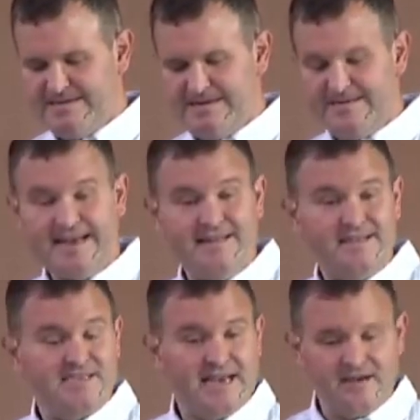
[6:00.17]
And then in the
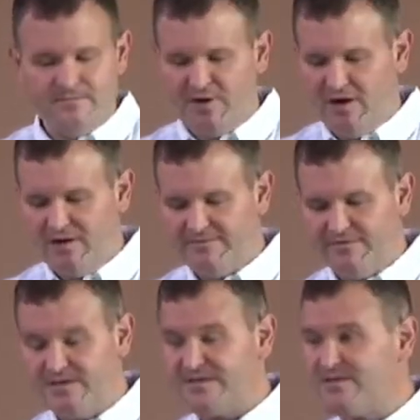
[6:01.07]
second part, in
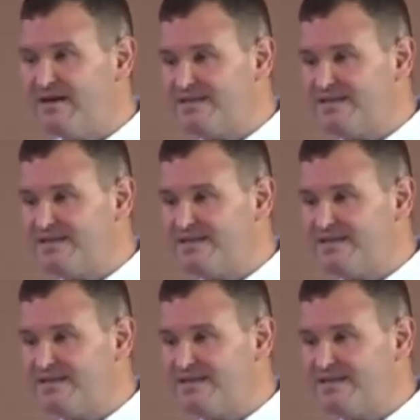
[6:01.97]
verses 9